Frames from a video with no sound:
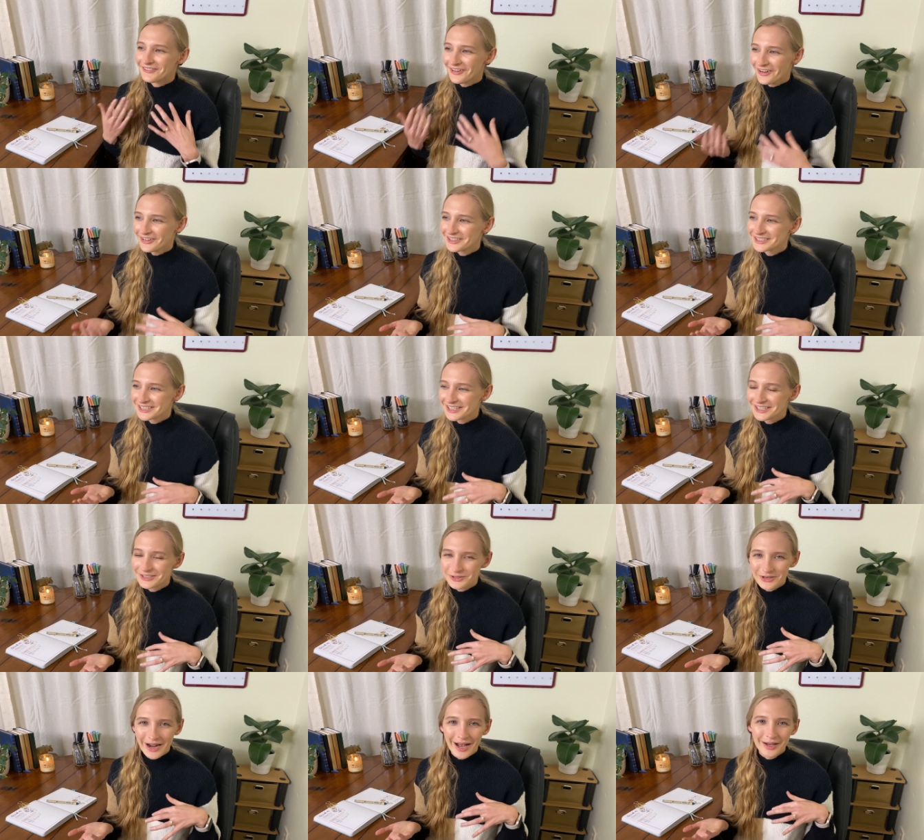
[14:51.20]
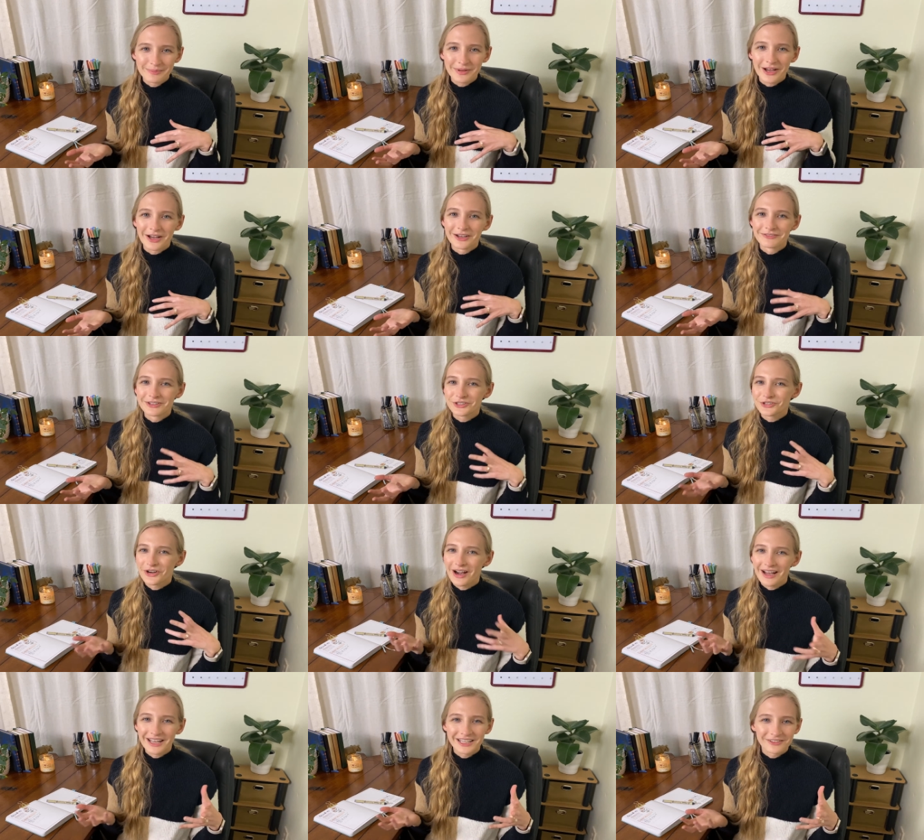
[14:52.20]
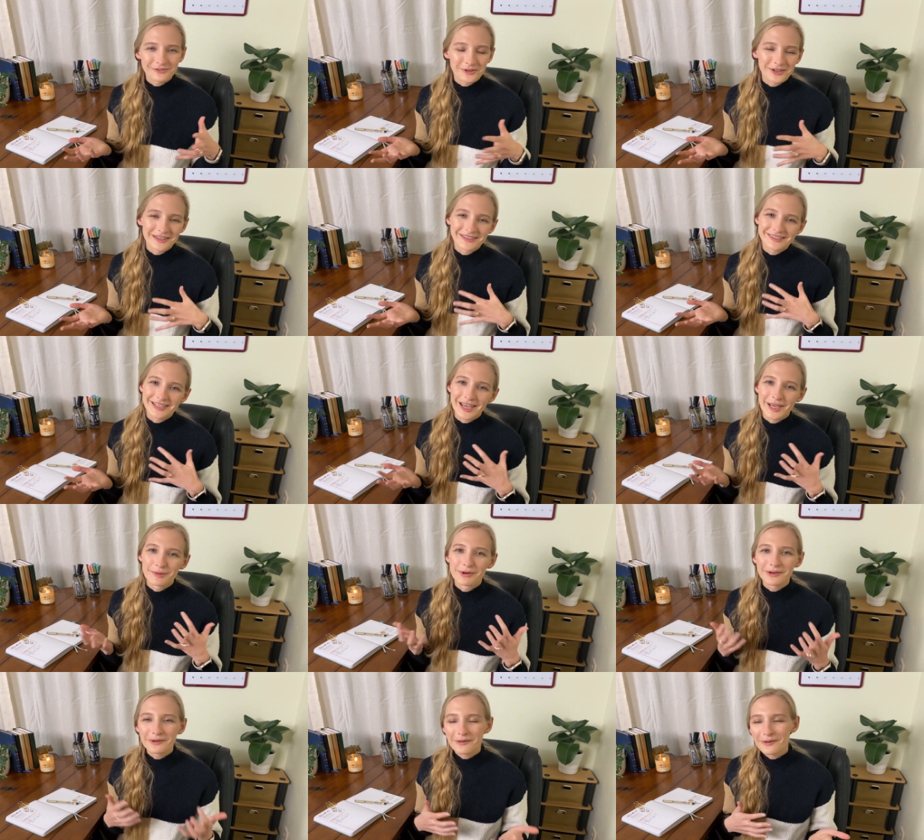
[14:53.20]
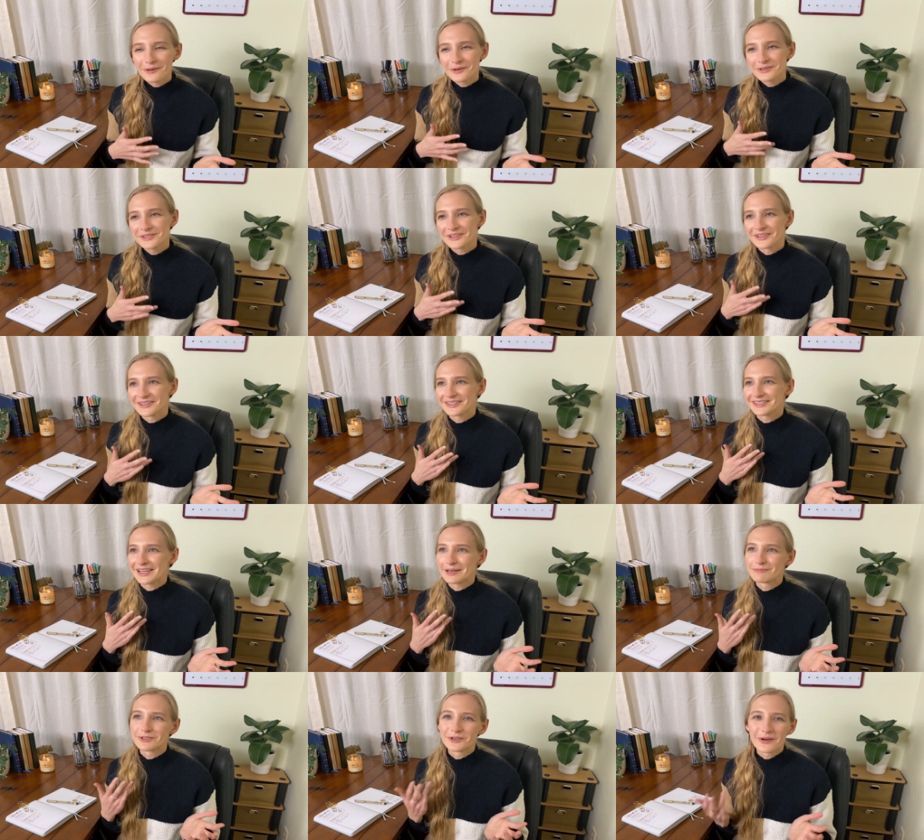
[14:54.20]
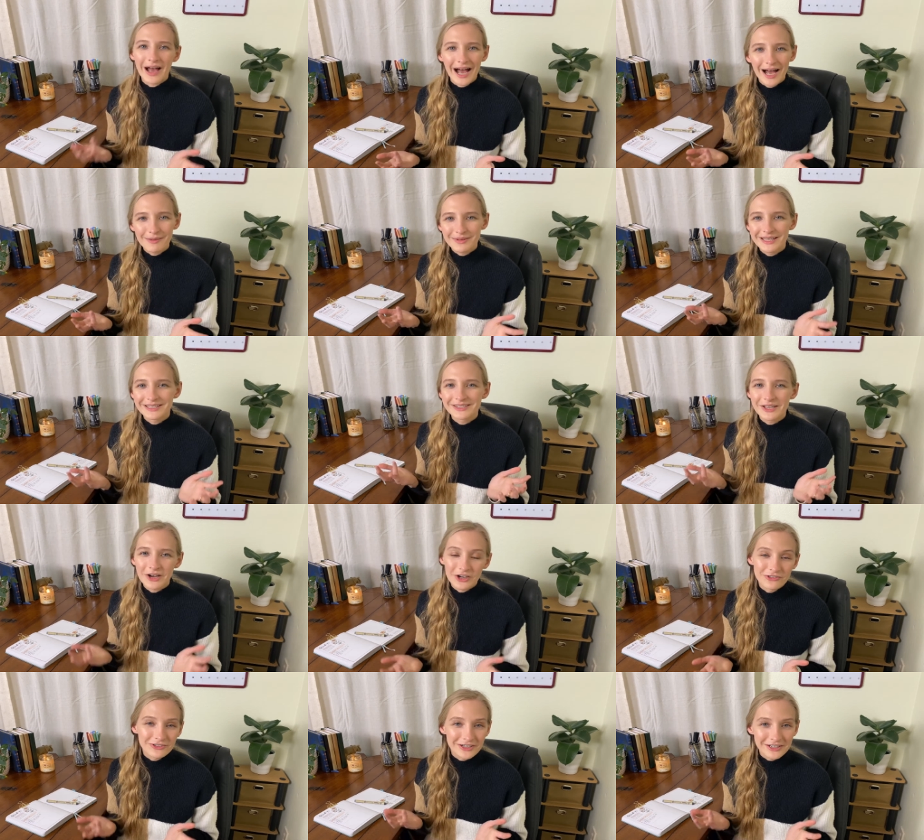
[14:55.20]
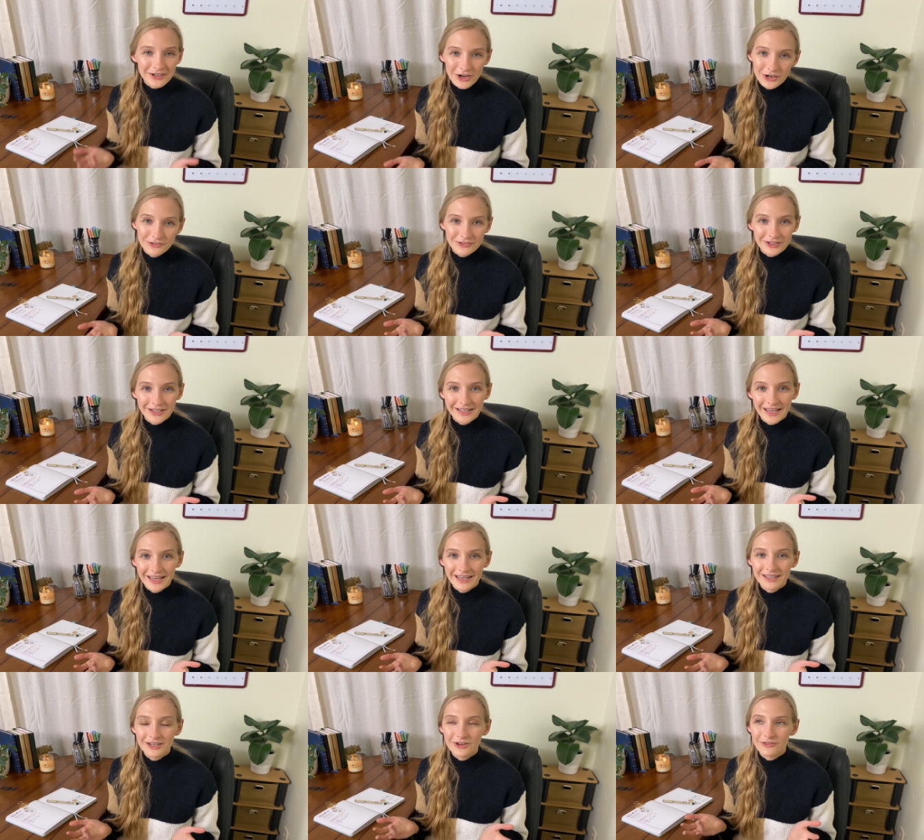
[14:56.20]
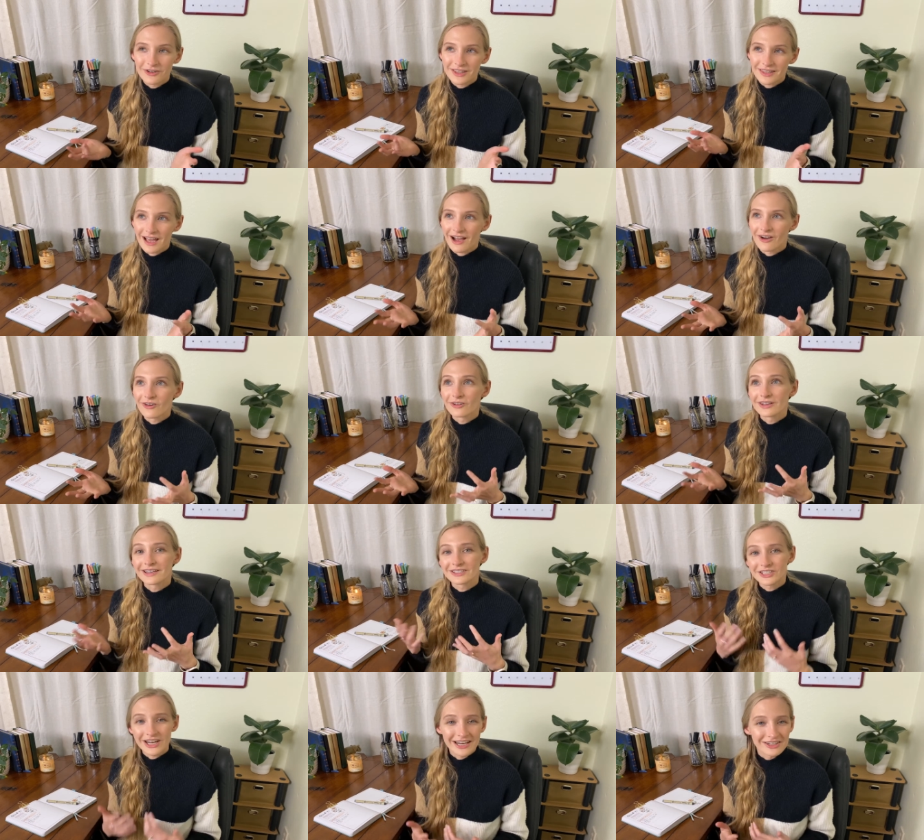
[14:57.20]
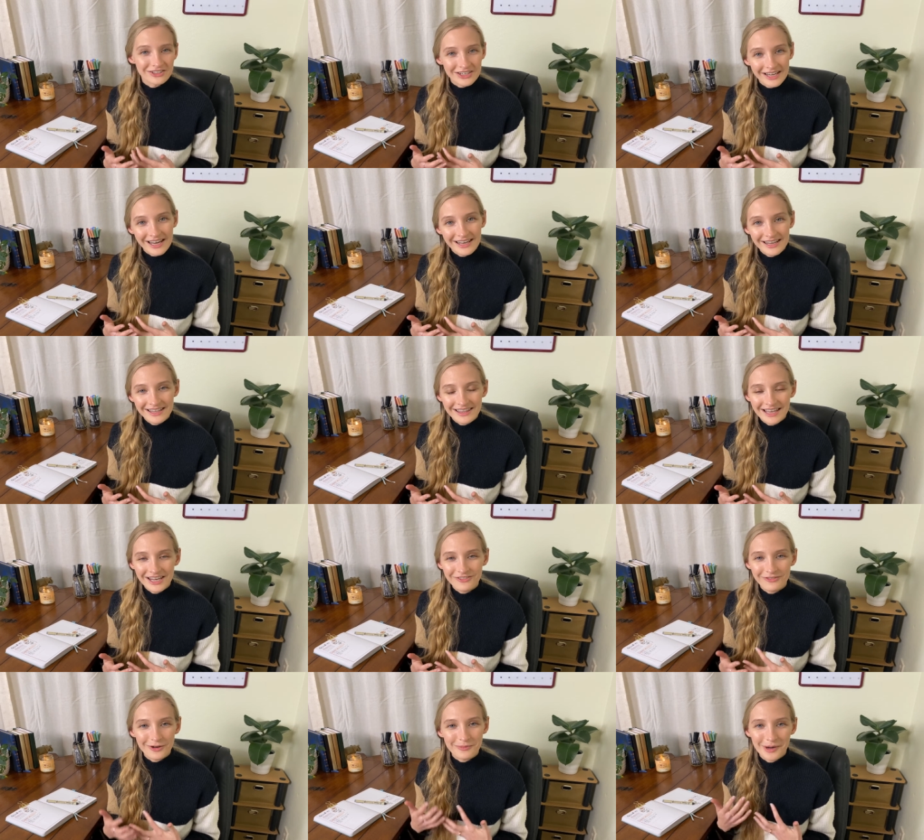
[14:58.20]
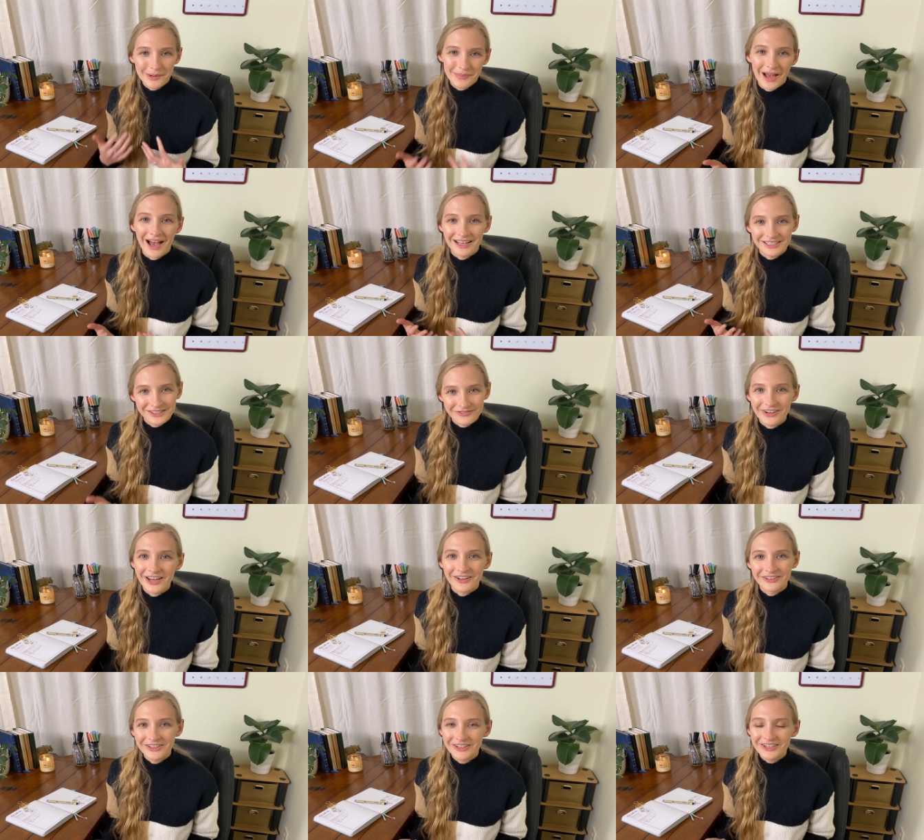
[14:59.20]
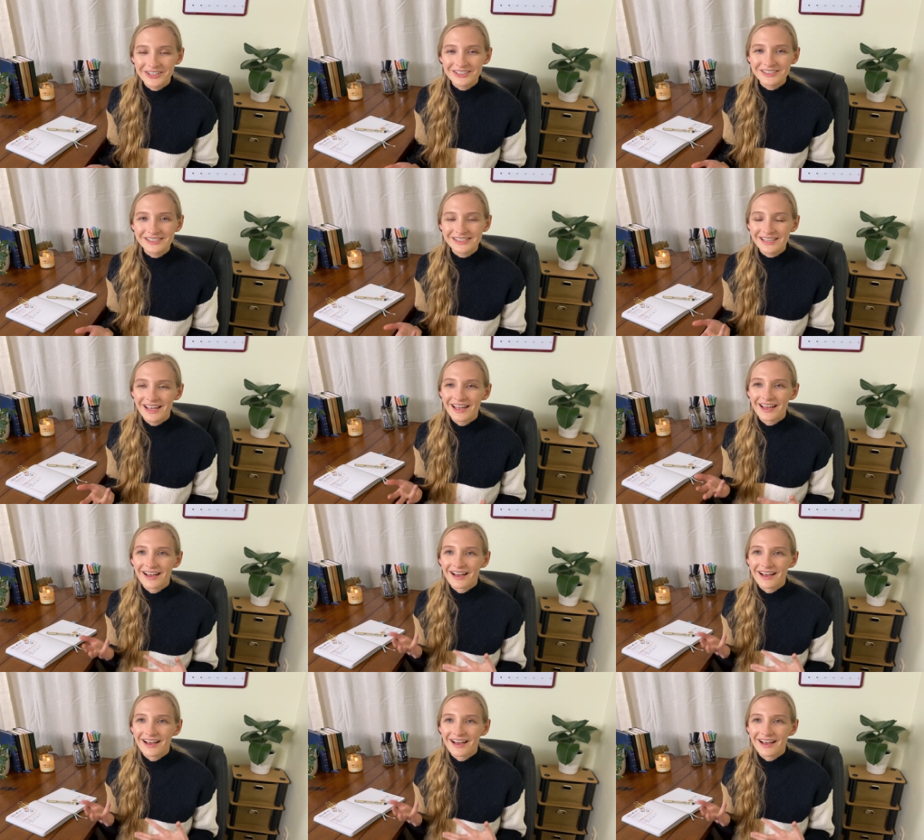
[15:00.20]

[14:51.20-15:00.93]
fall into the trap of trying for the same goals or the same new habits over and over again without changing anything from our past failures.